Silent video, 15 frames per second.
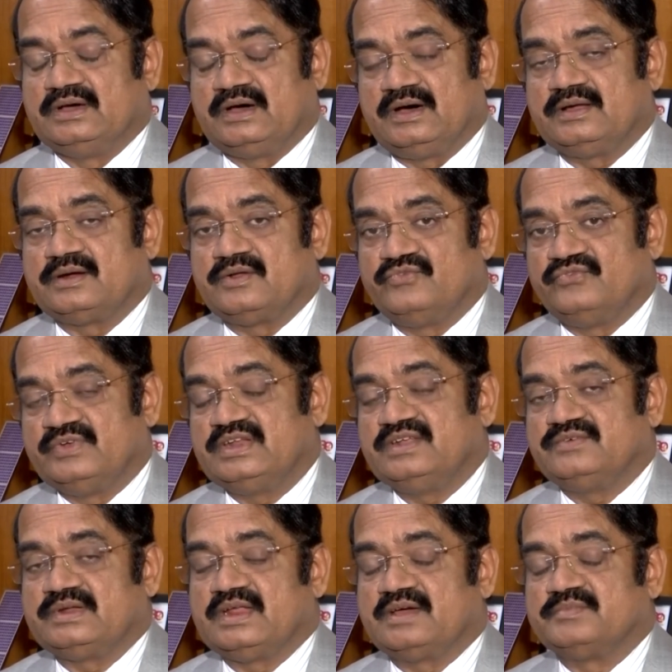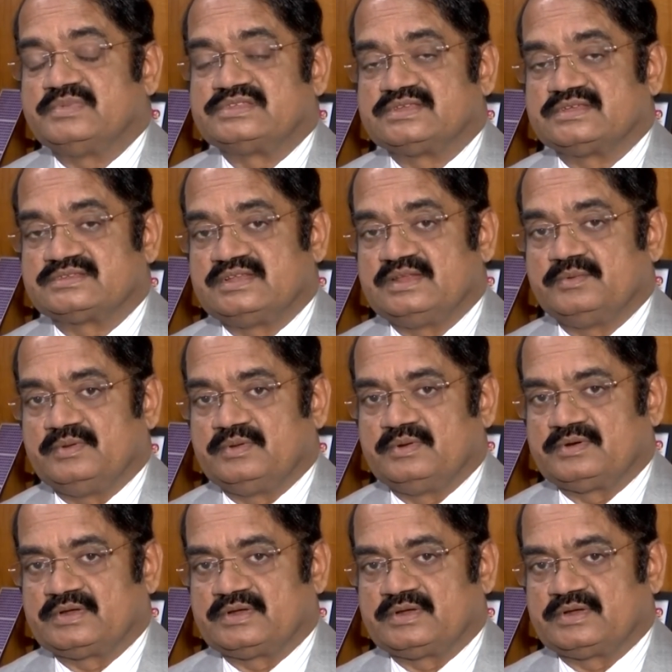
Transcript: are very, very ambitiously